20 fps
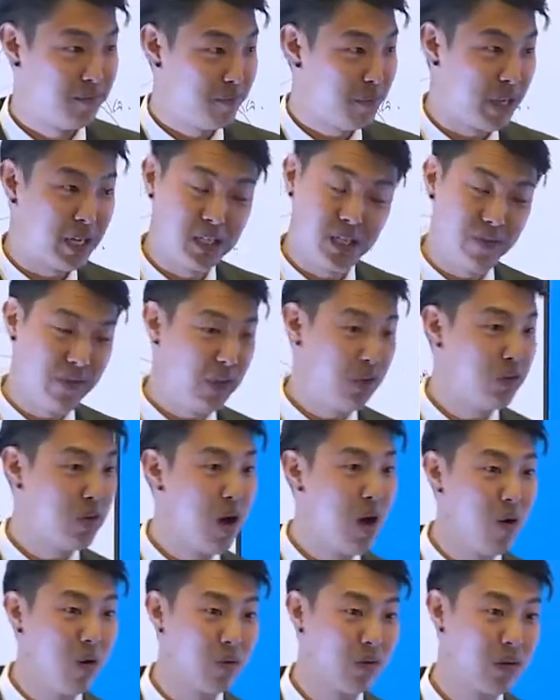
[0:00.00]
because if you
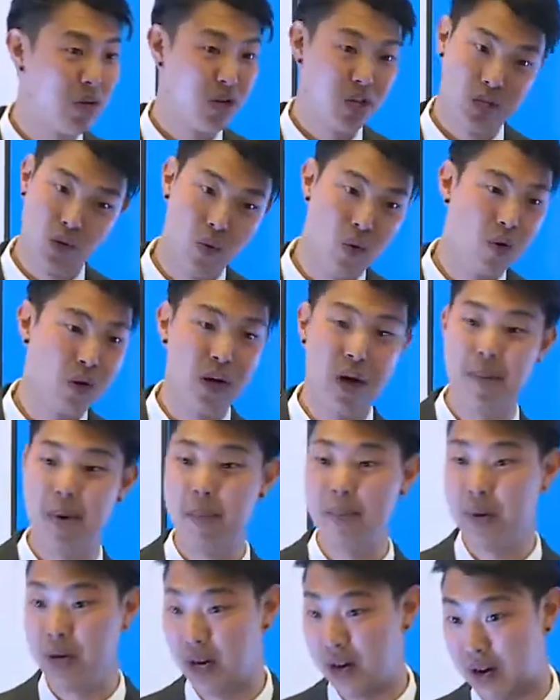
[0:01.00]
don't, you won't come
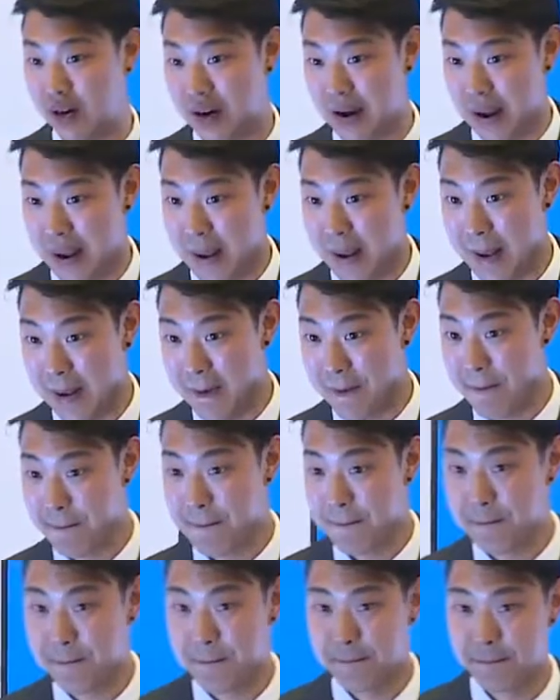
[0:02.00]
up here.
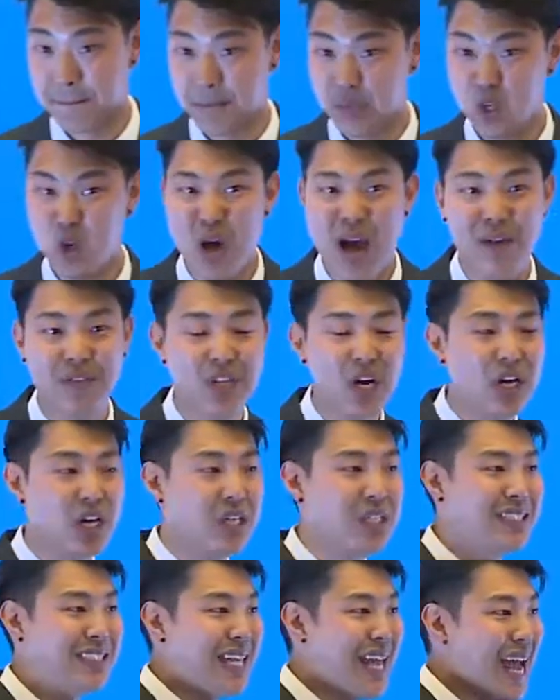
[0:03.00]
You have to
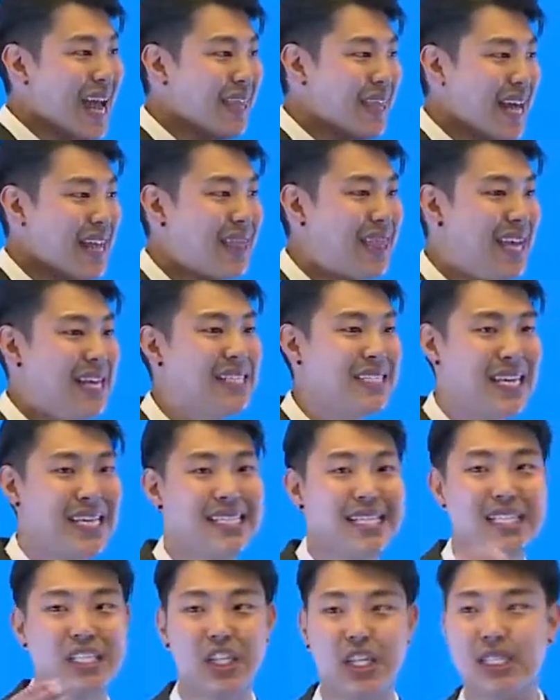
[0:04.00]
understand that this
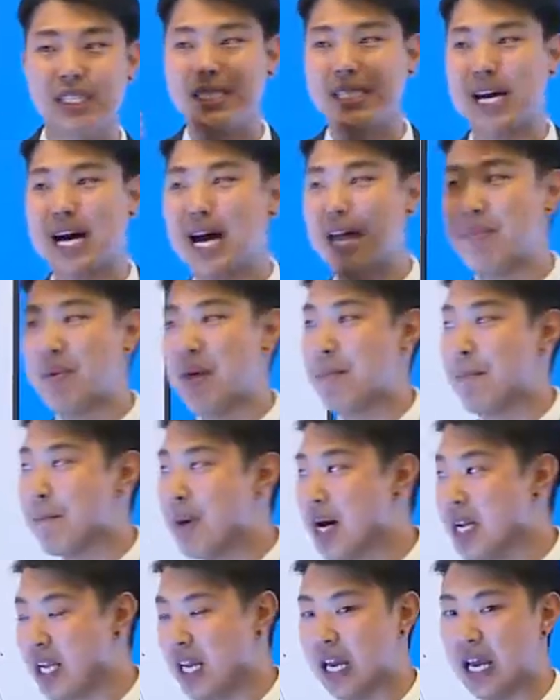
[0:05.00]
isn't just time and
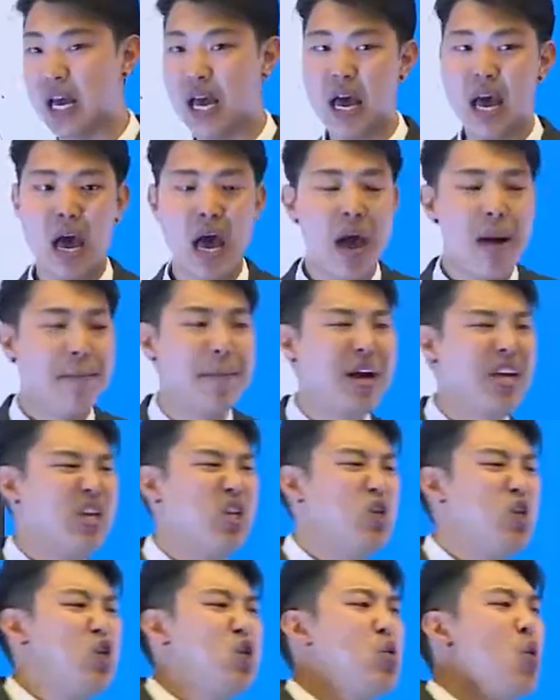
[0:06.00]
money, but
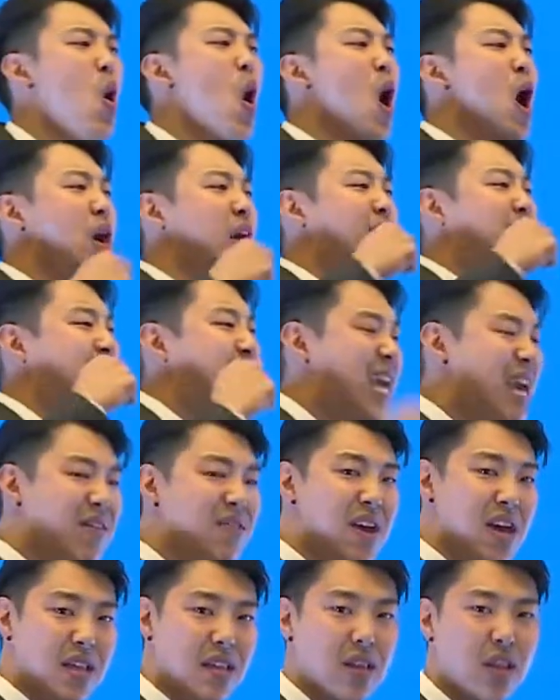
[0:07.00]
you are
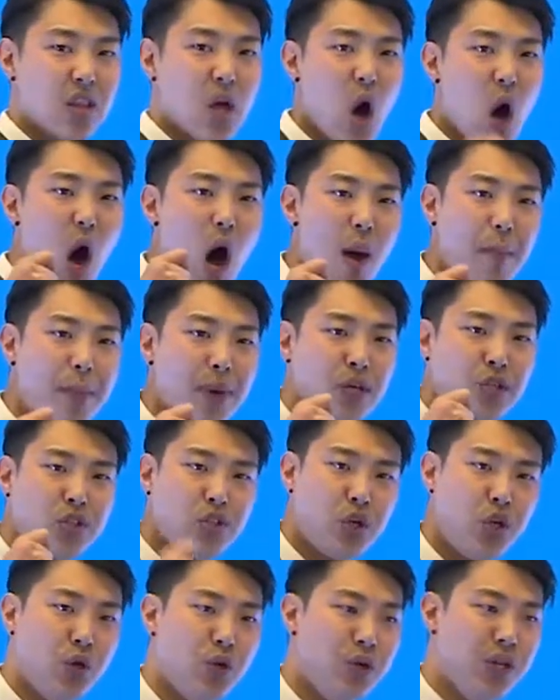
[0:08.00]
given the
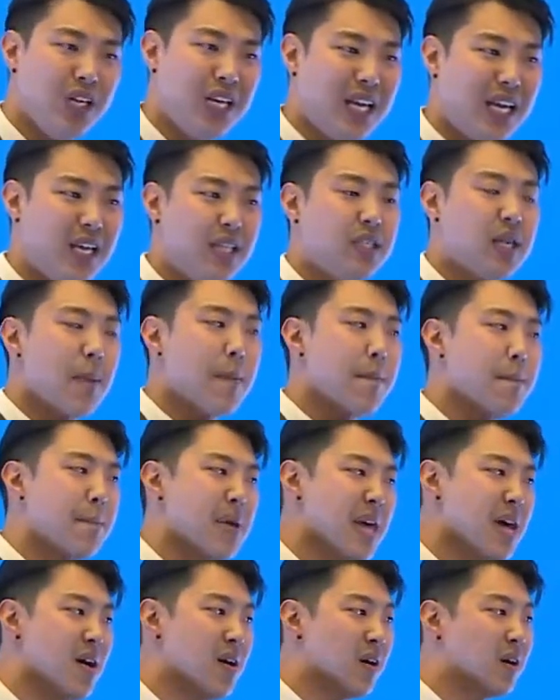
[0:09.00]
opportunity to
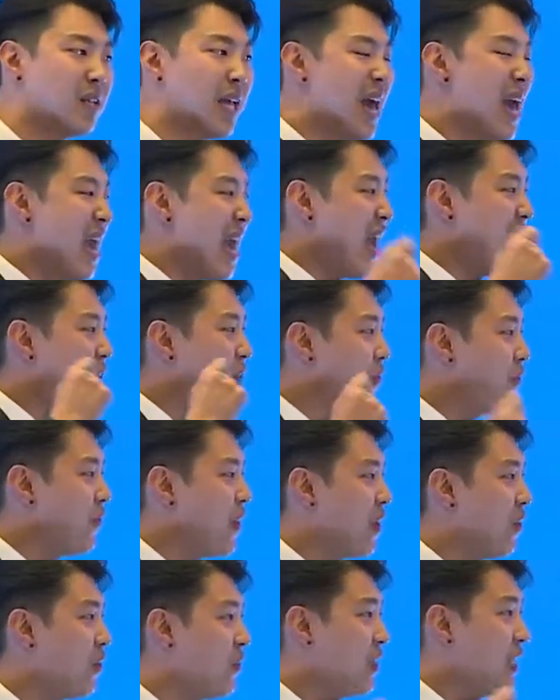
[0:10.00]
build a
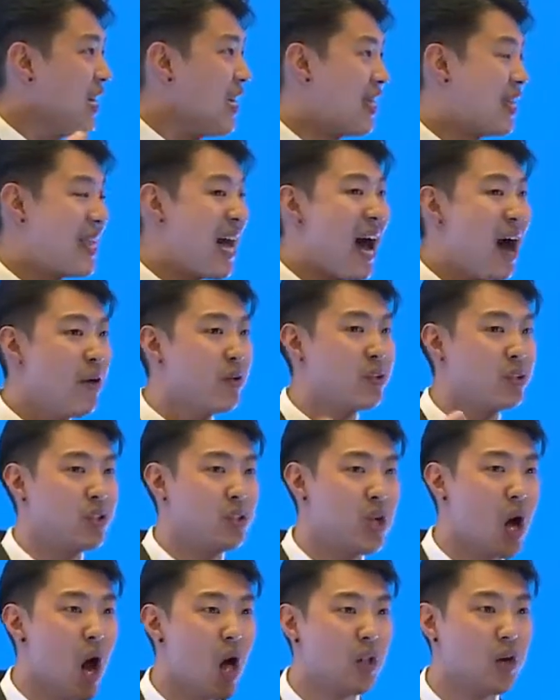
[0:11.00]

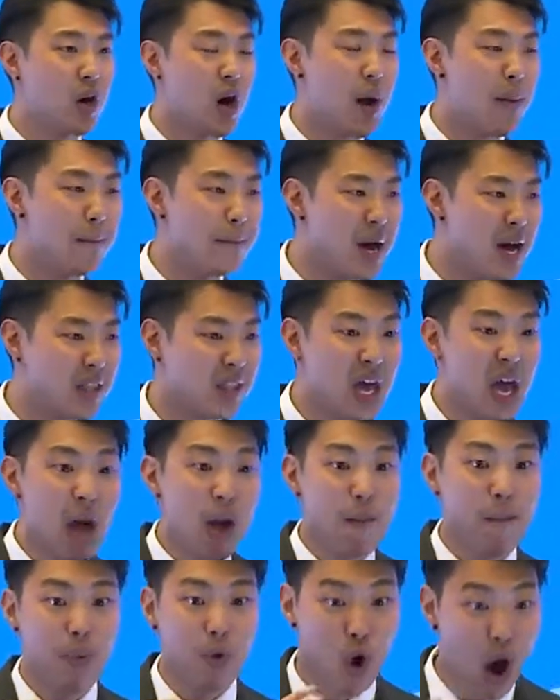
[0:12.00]
$50,000 a month
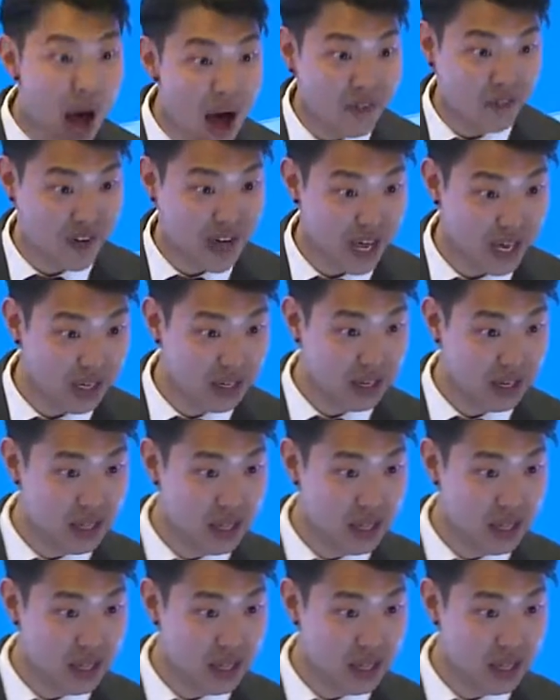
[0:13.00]
profit